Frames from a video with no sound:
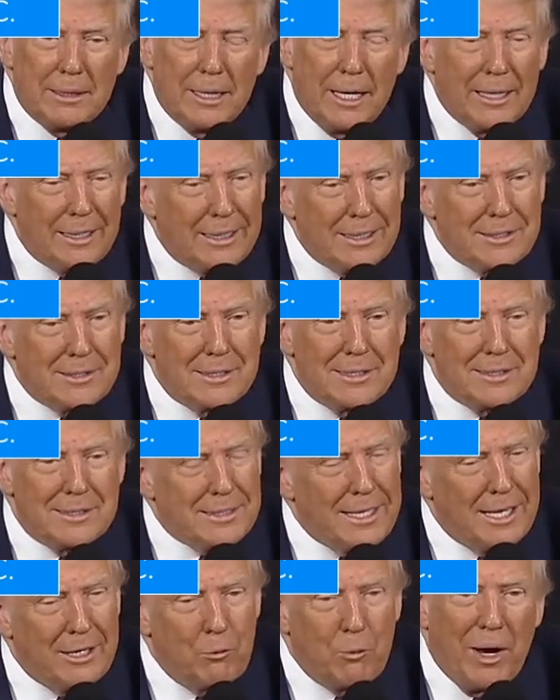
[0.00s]
I guess he
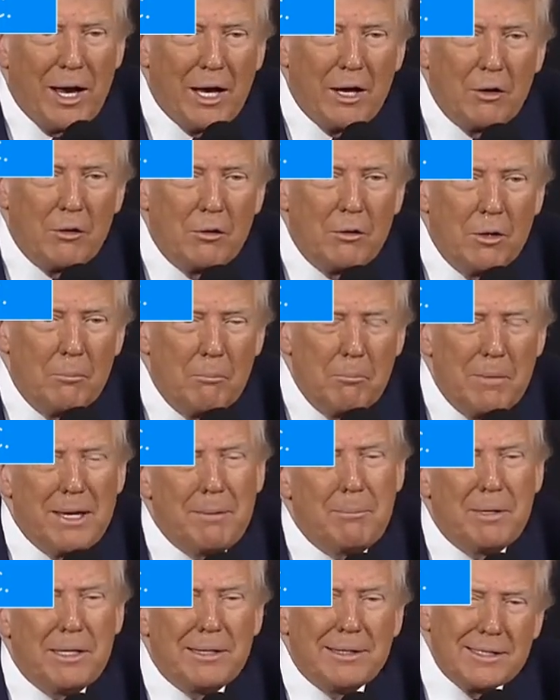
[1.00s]
said, wow,
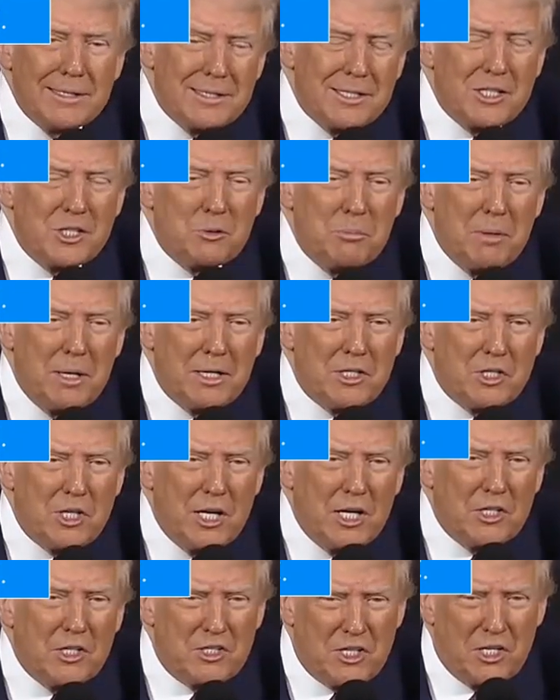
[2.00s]
maybe this is my
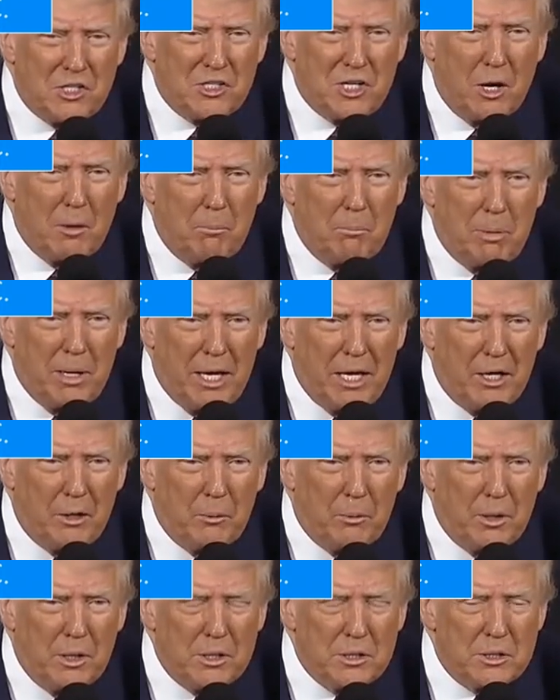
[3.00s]
chance. That's how bad it
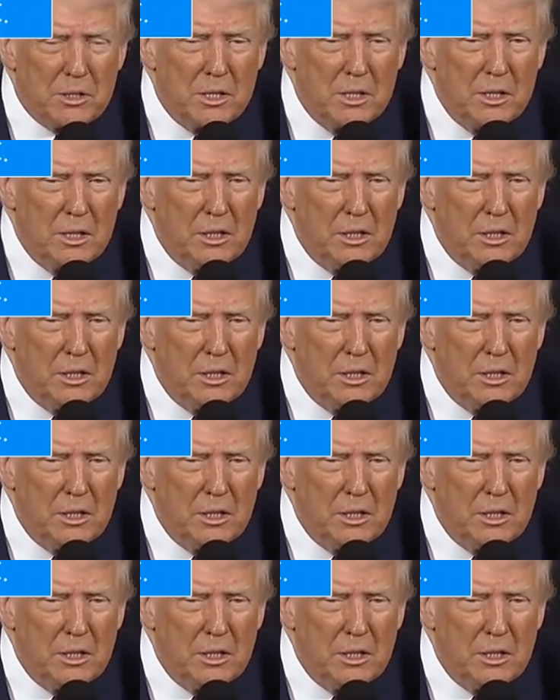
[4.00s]
was.